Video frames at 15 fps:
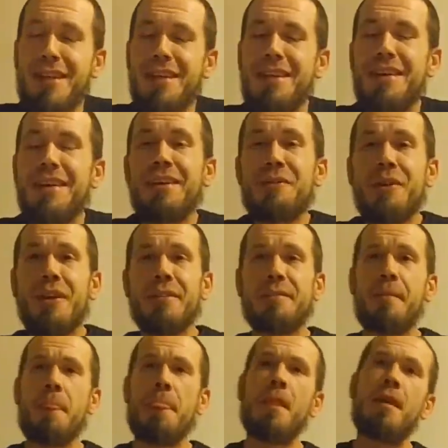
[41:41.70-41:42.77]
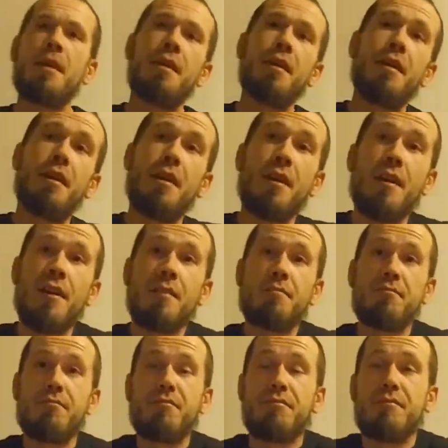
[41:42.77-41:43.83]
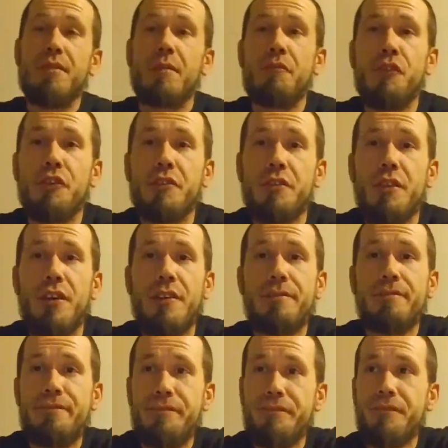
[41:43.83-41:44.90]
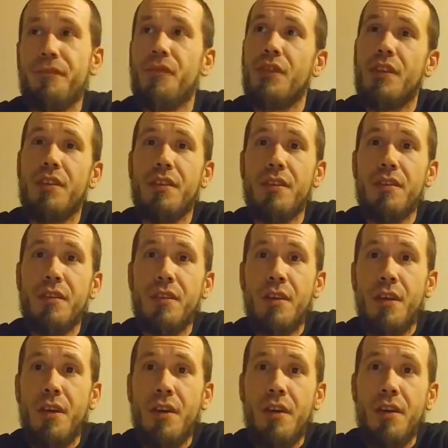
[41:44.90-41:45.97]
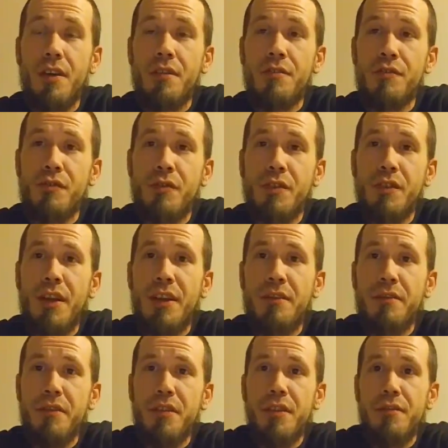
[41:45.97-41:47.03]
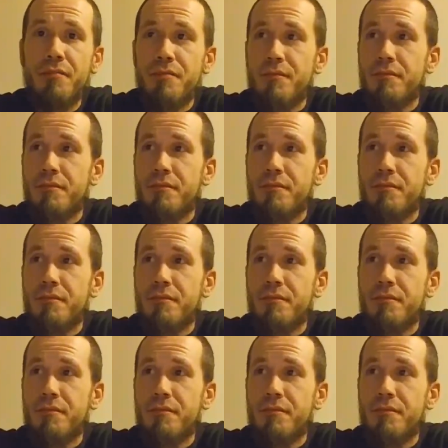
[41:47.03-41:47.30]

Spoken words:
Anyway, I'm fucking done. Enjoy the live feed.